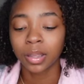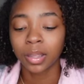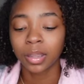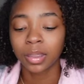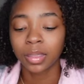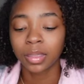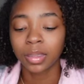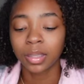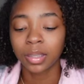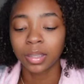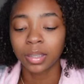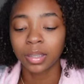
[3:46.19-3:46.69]

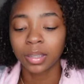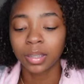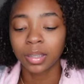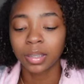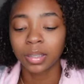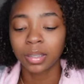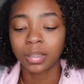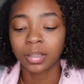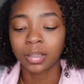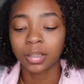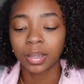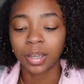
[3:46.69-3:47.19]
and
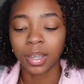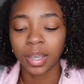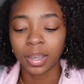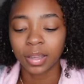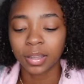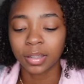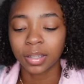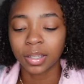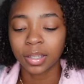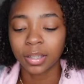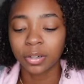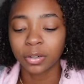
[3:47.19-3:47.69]
then the
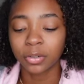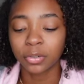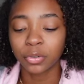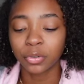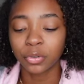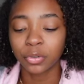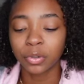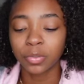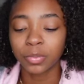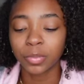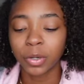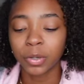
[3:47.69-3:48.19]
calculator
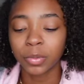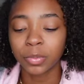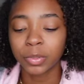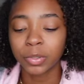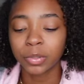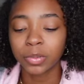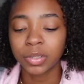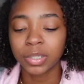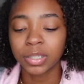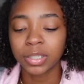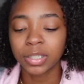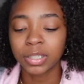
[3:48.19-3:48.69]
Duo
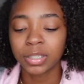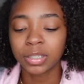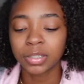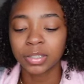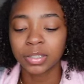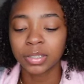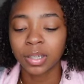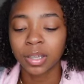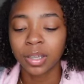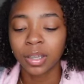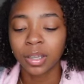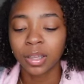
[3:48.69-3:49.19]
Mobile
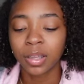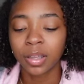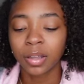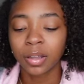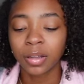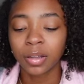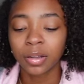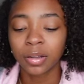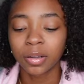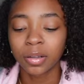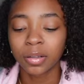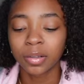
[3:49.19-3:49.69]
is
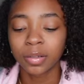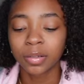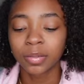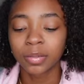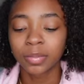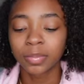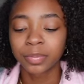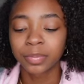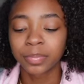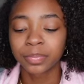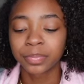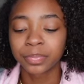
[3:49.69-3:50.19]

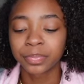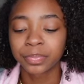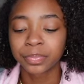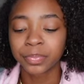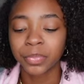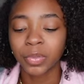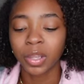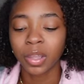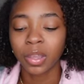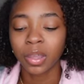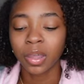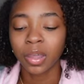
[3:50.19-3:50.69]
um,
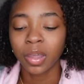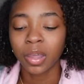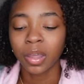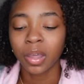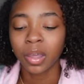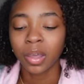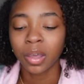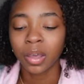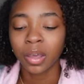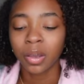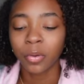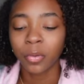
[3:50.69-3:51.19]

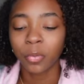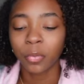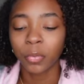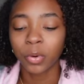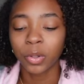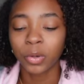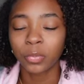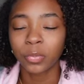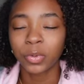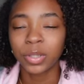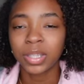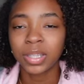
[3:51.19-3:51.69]

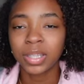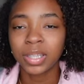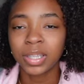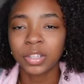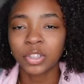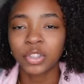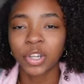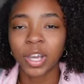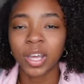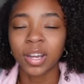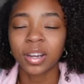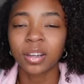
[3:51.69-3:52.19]
when we
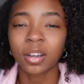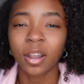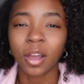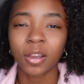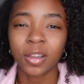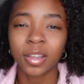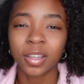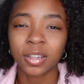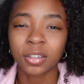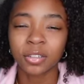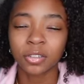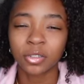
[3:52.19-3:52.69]
try to
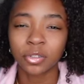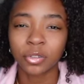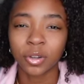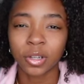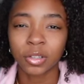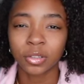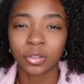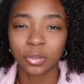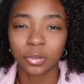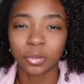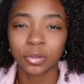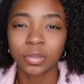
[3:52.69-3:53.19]
log into our
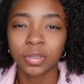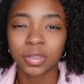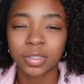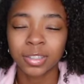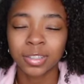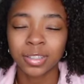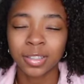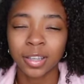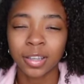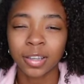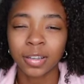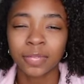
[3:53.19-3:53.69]
school
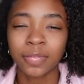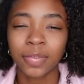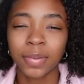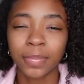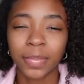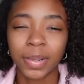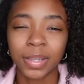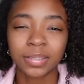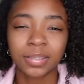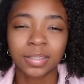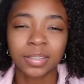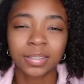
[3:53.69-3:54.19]
stuff it
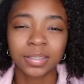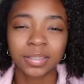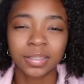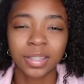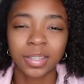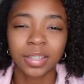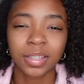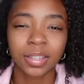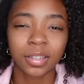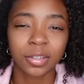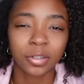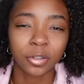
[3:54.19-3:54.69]
makes us
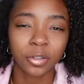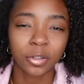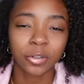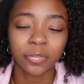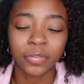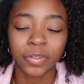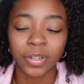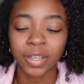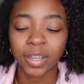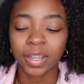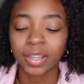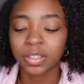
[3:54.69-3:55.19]
send a
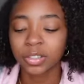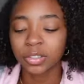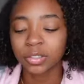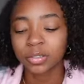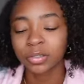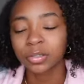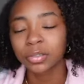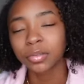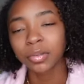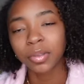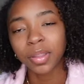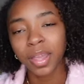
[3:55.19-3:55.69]
notification
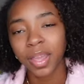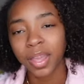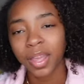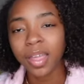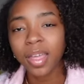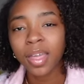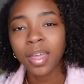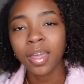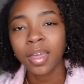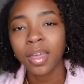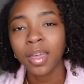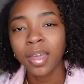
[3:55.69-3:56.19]
to
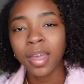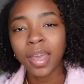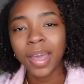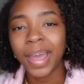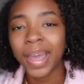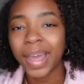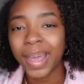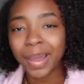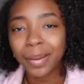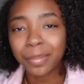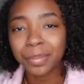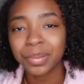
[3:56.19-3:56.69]
that
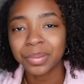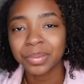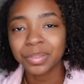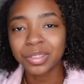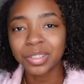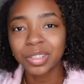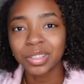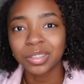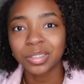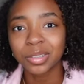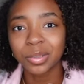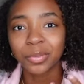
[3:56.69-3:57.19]
app
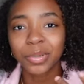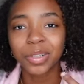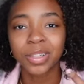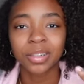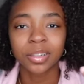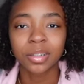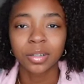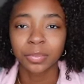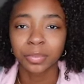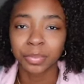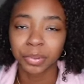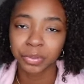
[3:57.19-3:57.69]
just so we
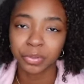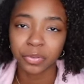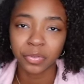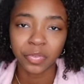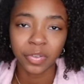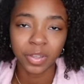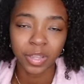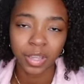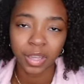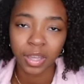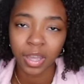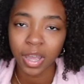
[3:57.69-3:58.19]
can approve
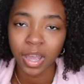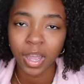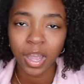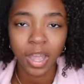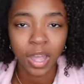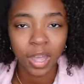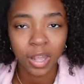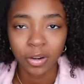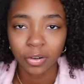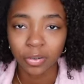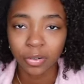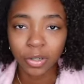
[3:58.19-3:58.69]
it
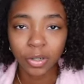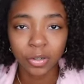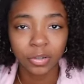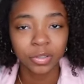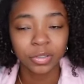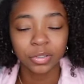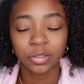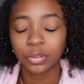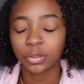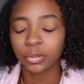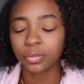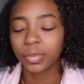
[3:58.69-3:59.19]
i don't know
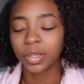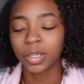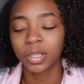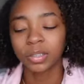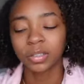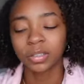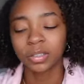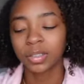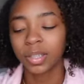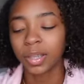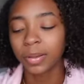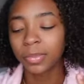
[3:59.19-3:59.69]
it's too
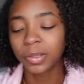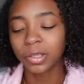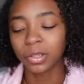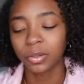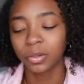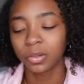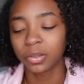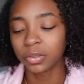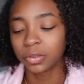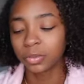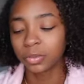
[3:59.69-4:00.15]
much they be doing